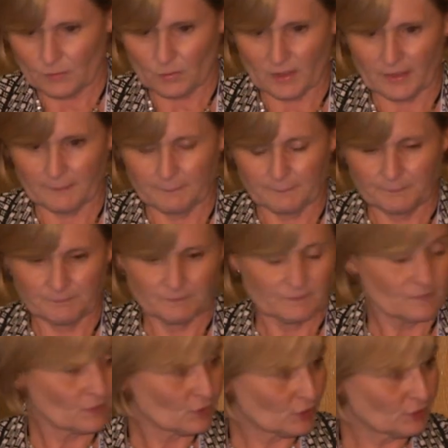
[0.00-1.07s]
Okay,
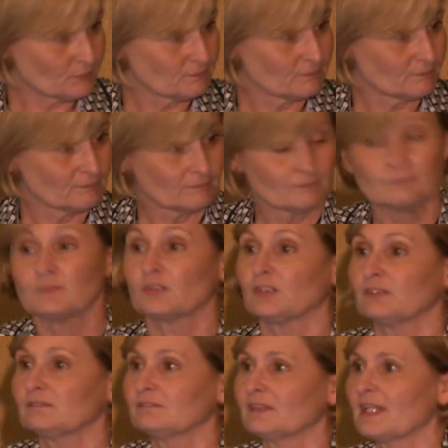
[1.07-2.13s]
good, good.
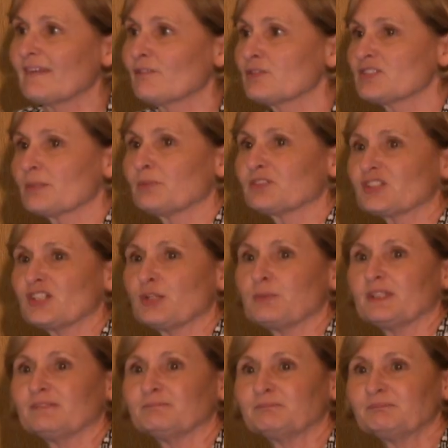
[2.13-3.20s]
And everyone's able to hear me?